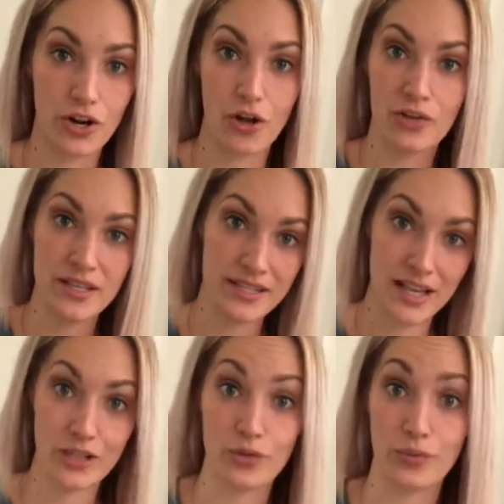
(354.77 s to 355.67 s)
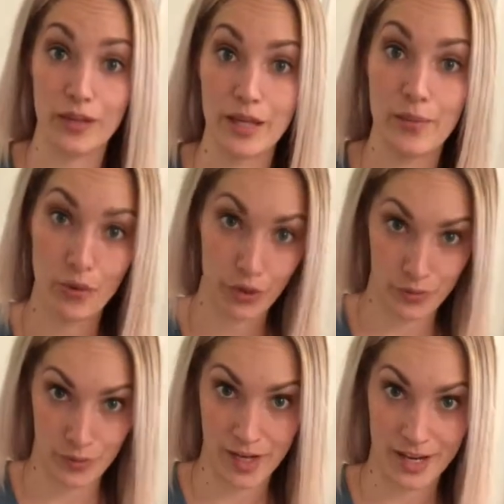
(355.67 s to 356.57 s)
All these things are really
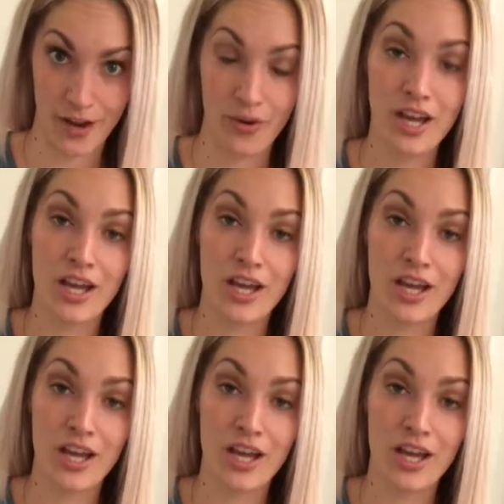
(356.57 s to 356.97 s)
important right now.